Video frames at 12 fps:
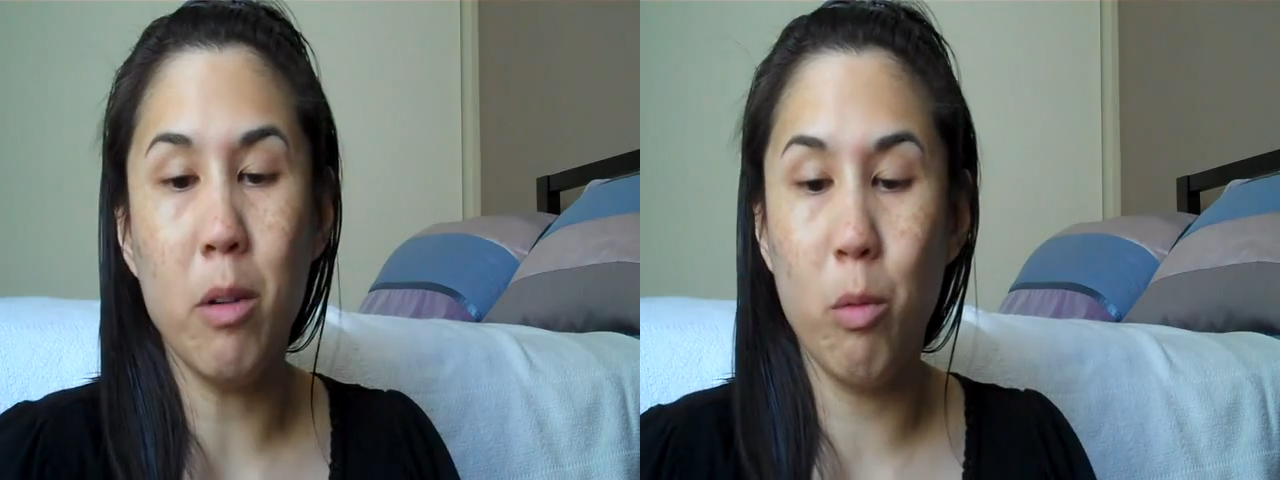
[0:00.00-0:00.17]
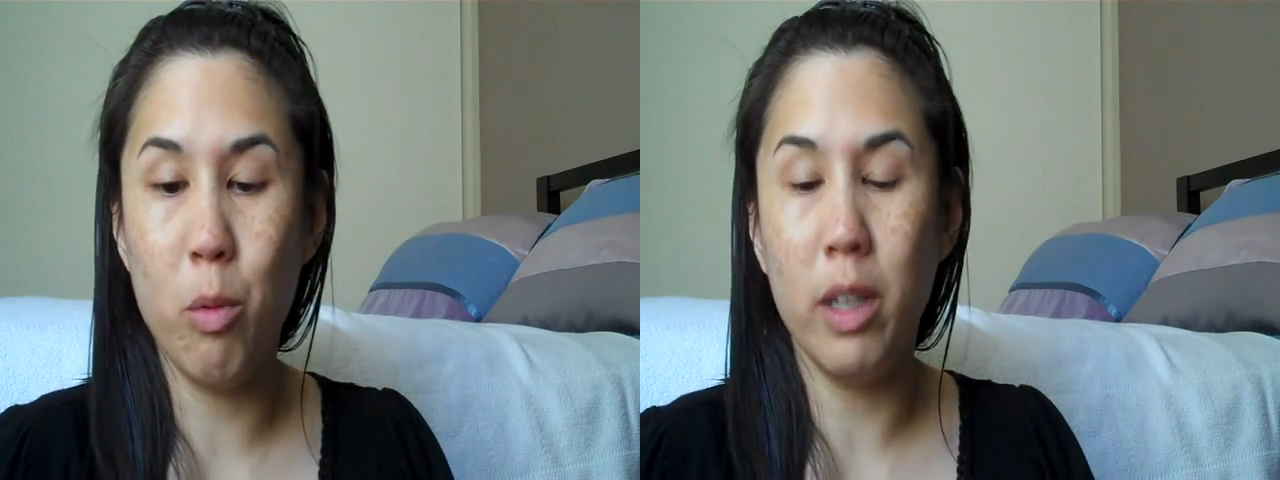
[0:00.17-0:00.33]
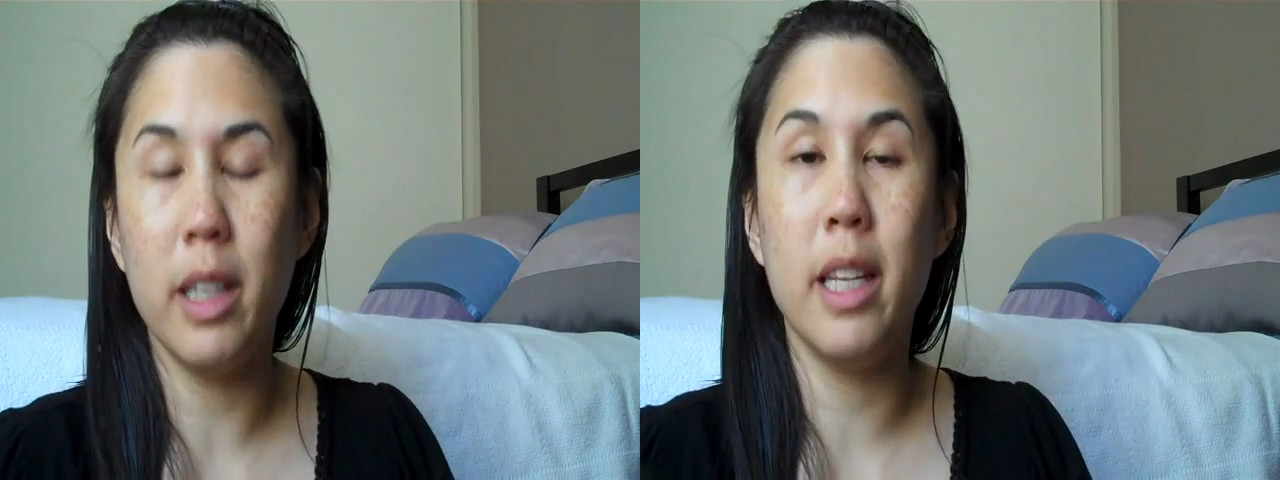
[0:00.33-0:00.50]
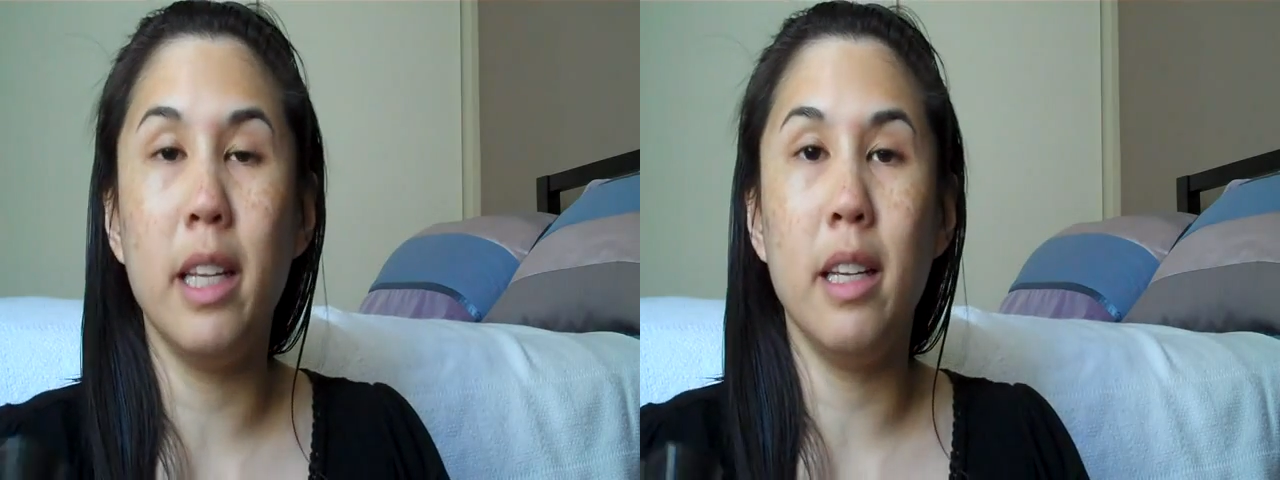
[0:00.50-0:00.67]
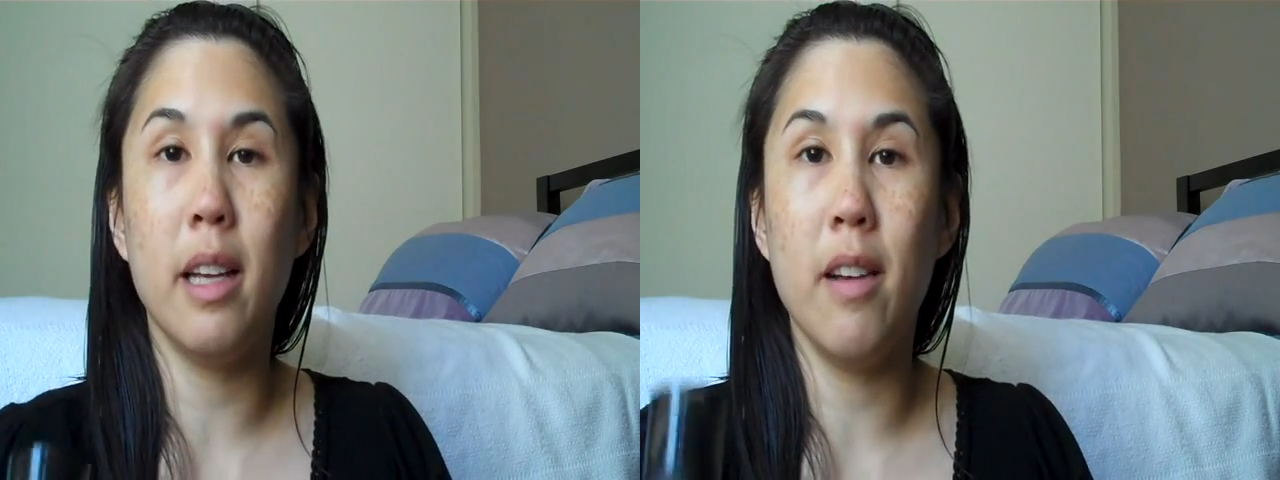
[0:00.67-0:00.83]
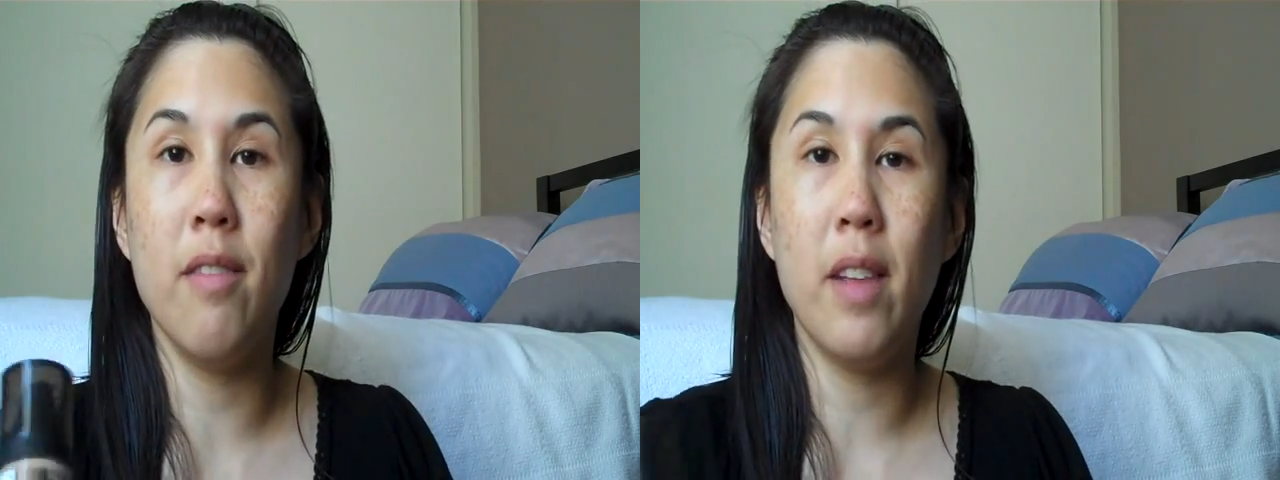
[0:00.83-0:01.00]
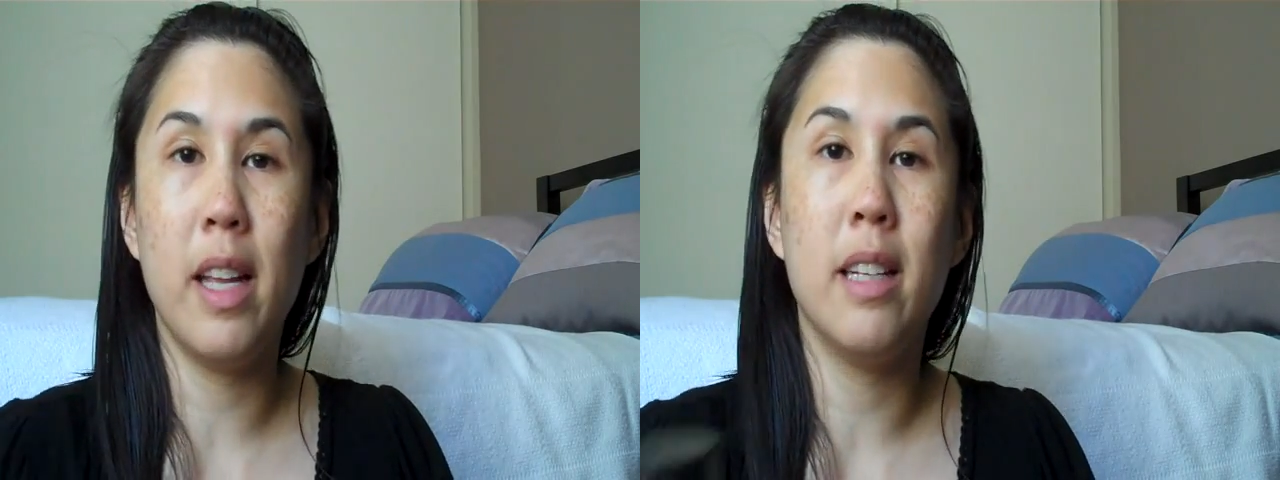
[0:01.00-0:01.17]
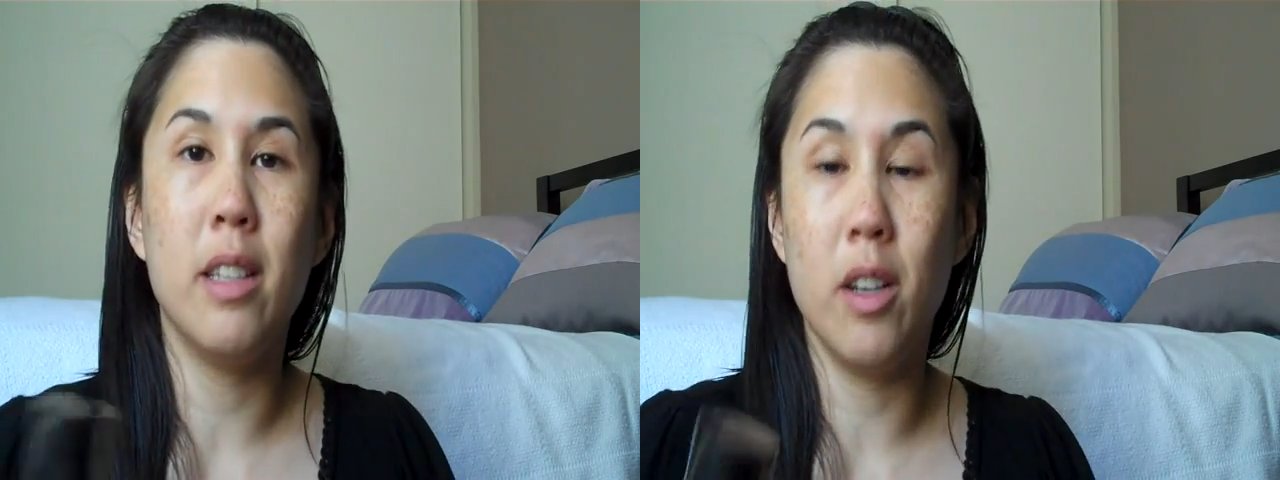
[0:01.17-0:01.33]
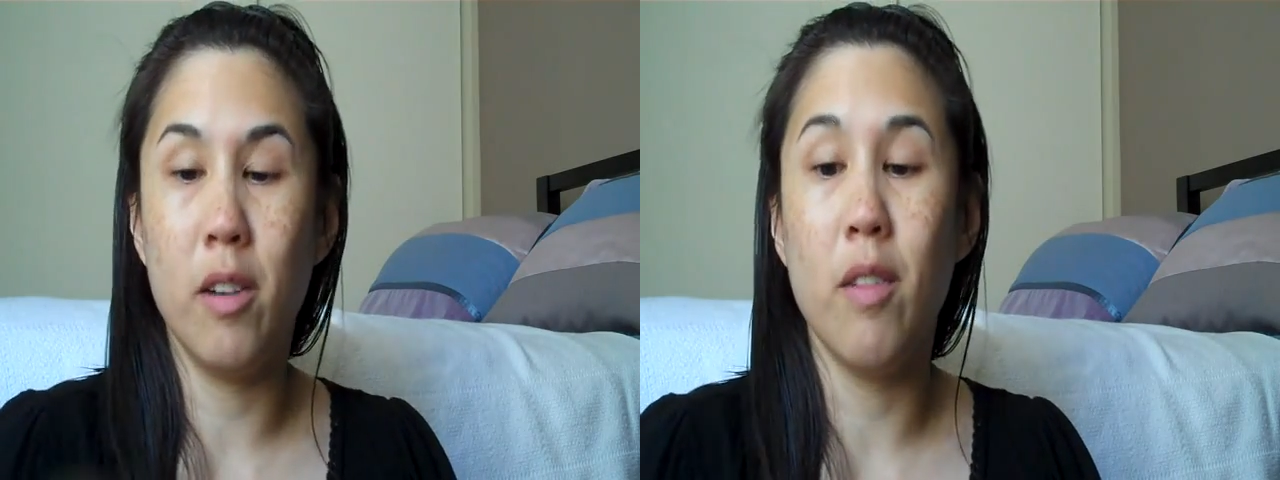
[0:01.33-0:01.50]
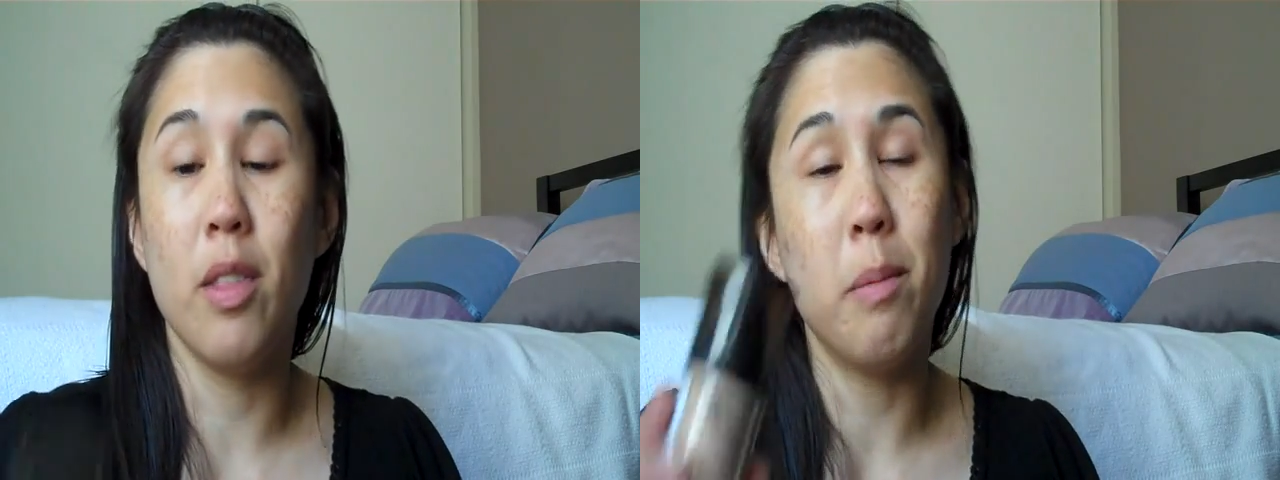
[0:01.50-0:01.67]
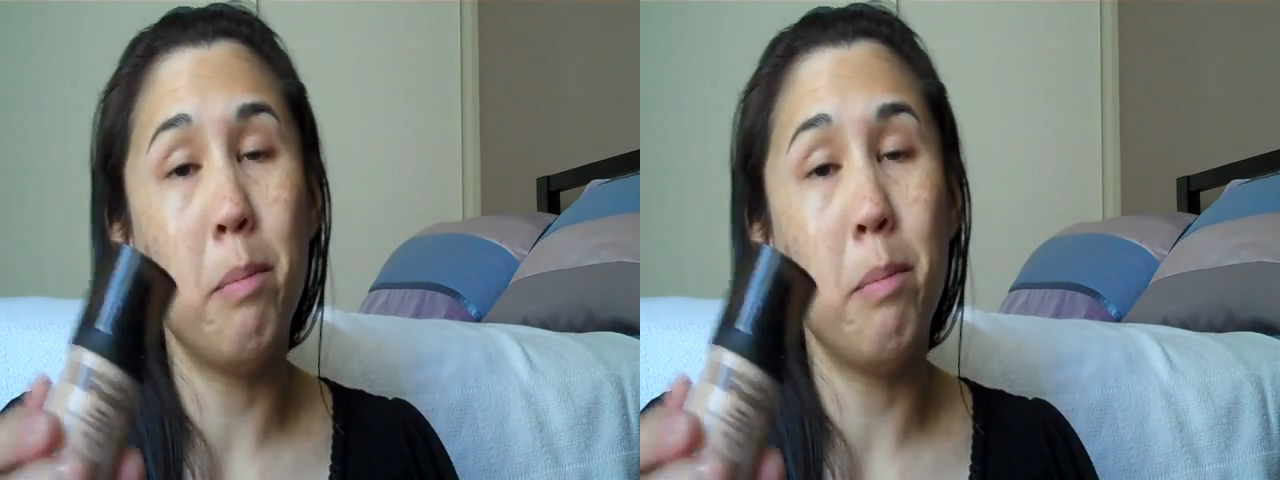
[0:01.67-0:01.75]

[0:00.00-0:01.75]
really a fan of the